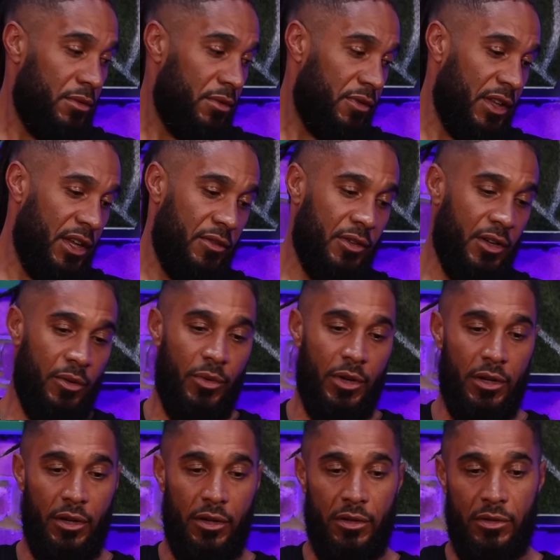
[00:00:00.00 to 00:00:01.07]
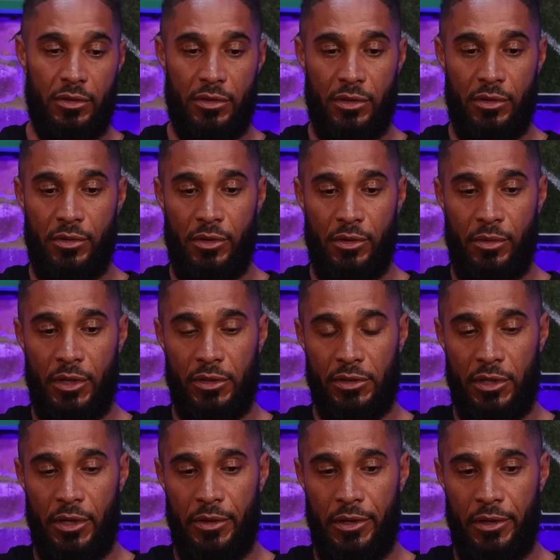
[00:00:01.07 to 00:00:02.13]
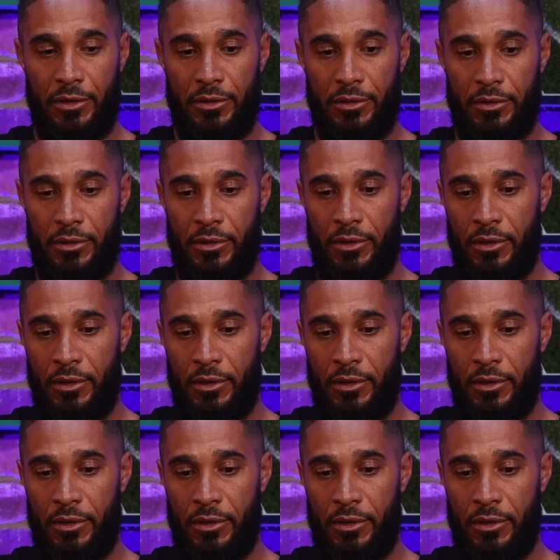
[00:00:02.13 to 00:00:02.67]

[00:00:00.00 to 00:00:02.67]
if they've got one eye or two or what's going on.